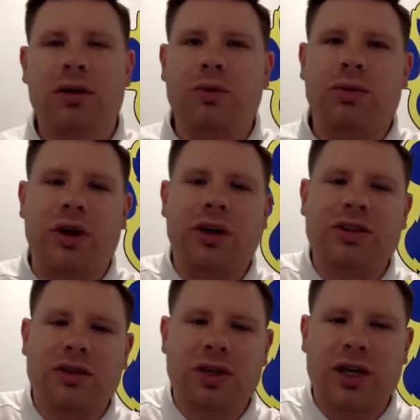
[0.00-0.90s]
The high
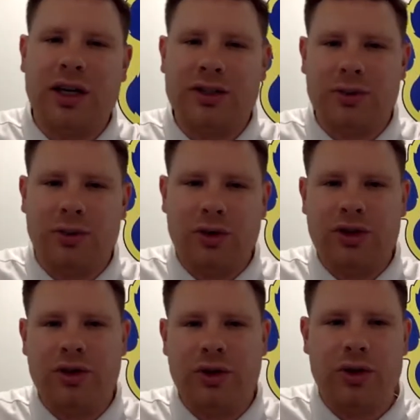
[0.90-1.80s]
school league hasn't
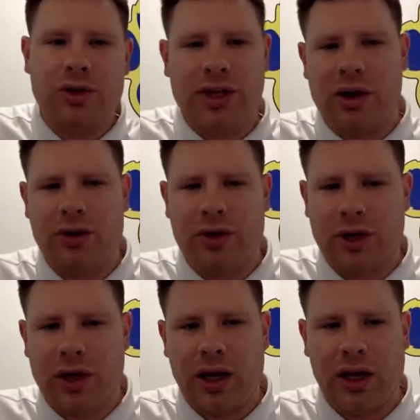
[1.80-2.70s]
really told us how they're
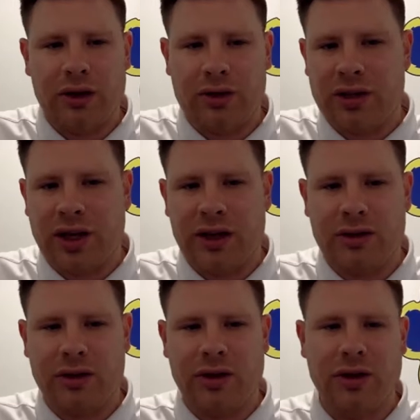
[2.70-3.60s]
going to handle or
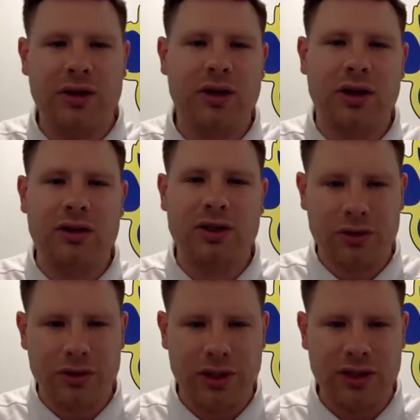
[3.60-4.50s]
tackle the
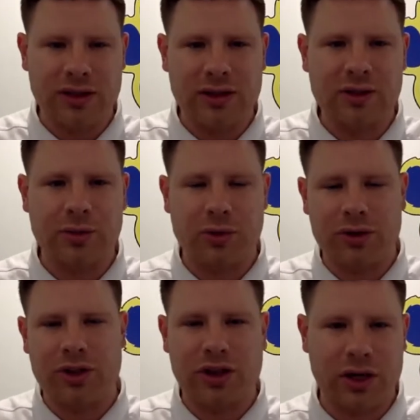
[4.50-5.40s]
cheerleading
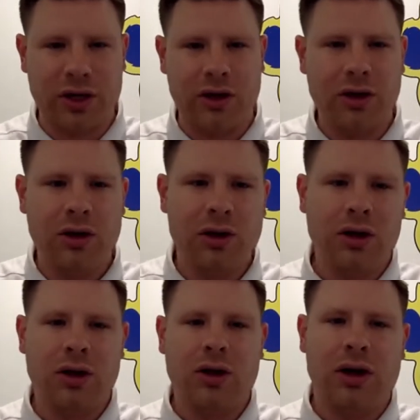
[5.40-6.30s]
sport this year,
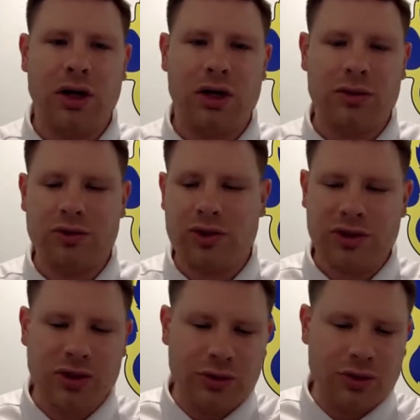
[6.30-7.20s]

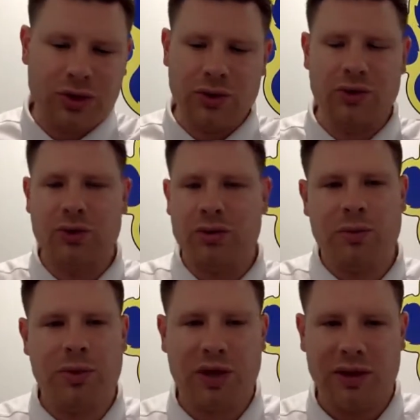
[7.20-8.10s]
just due to
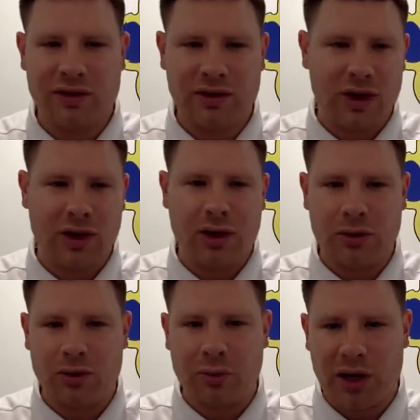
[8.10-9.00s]
it being inside
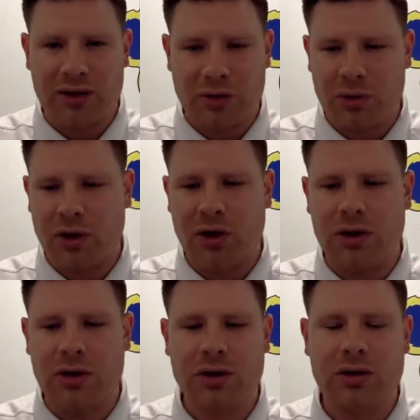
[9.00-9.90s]
along with basketball.